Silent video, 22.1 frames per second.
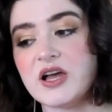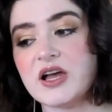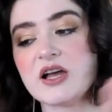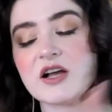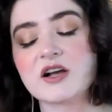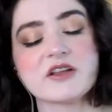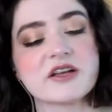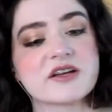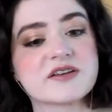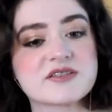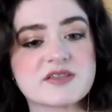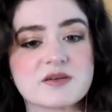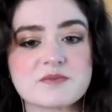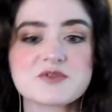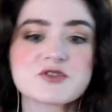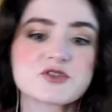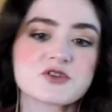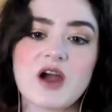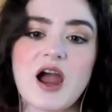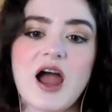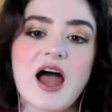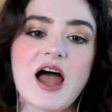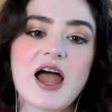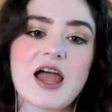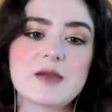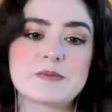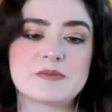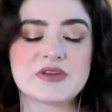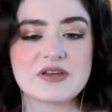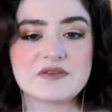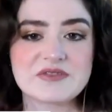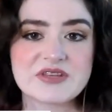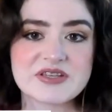click subscribe,
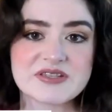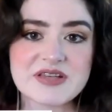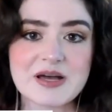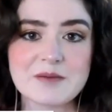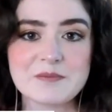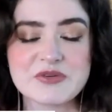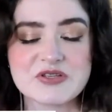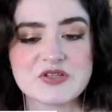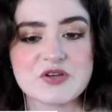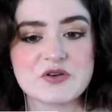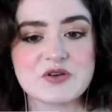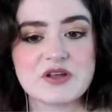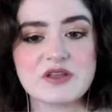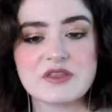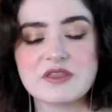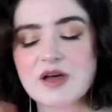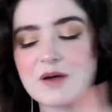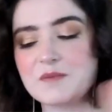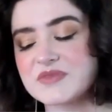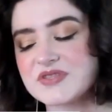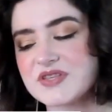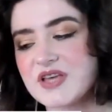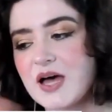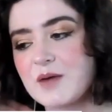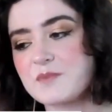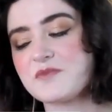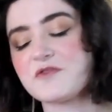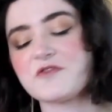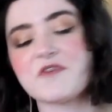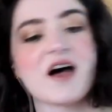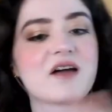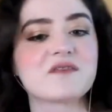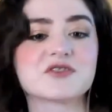give this episode a thumbs up,
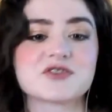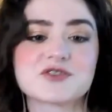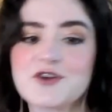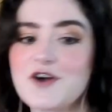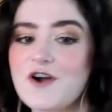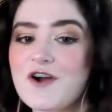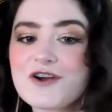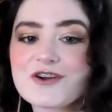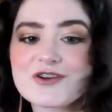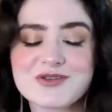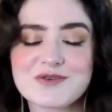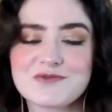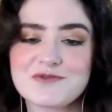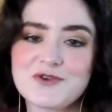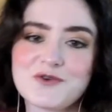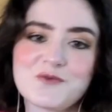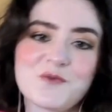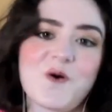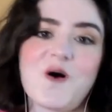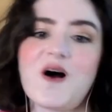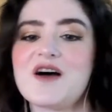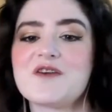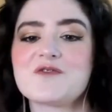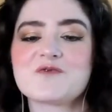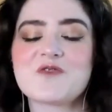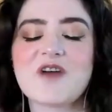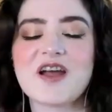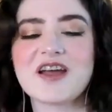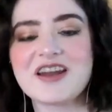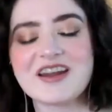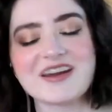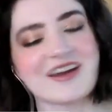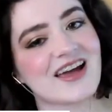5 stars if you want,
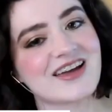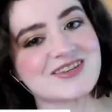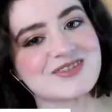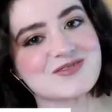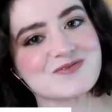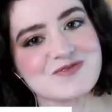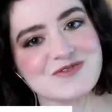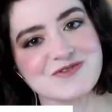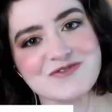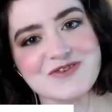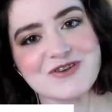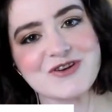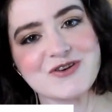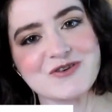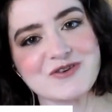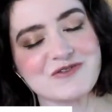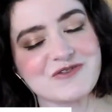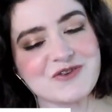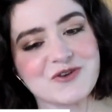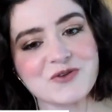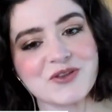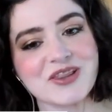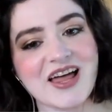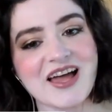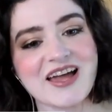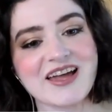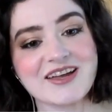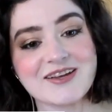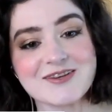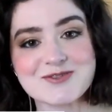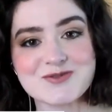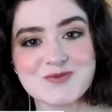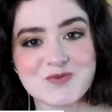write a nice review if you'd like
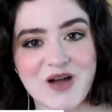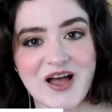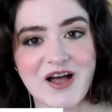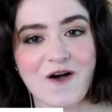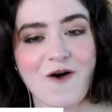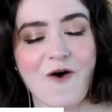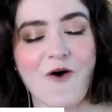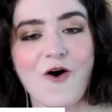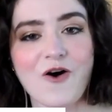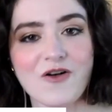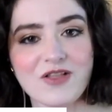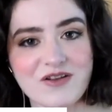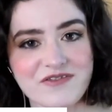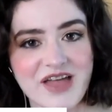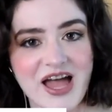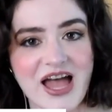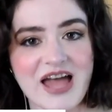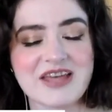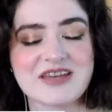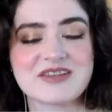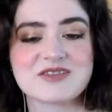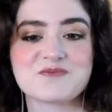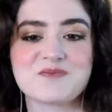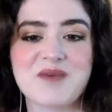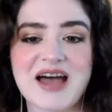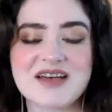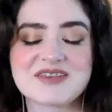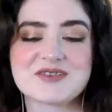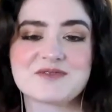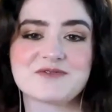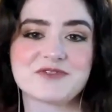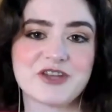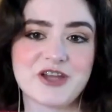as well. All of that is
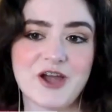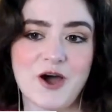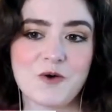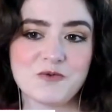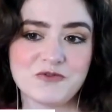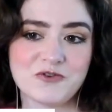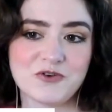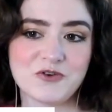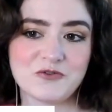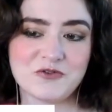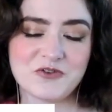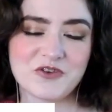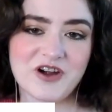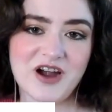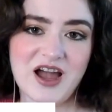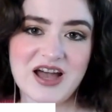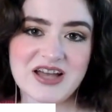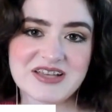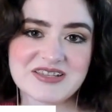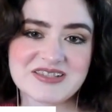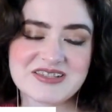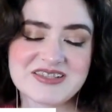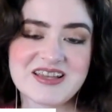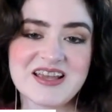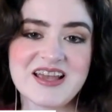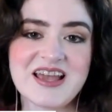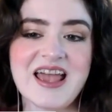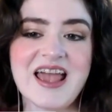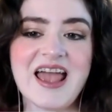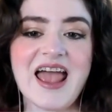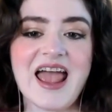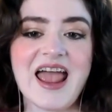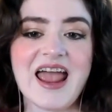massively helpful for us.
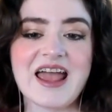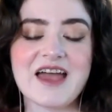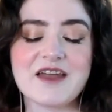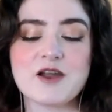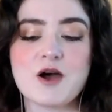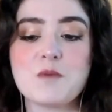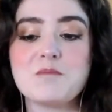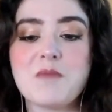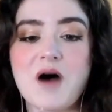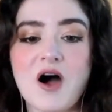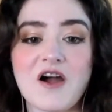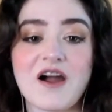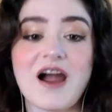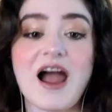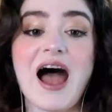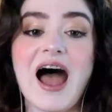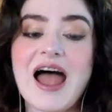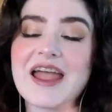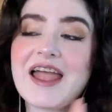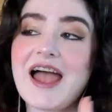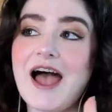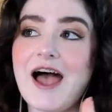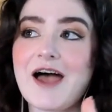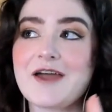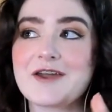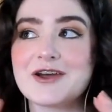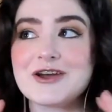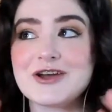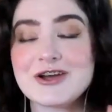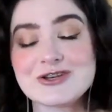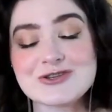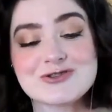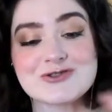And Mara, I had
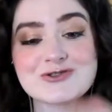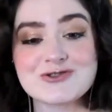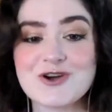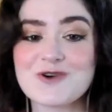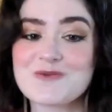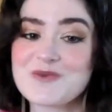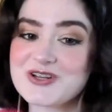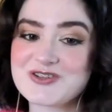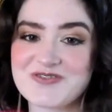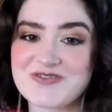so much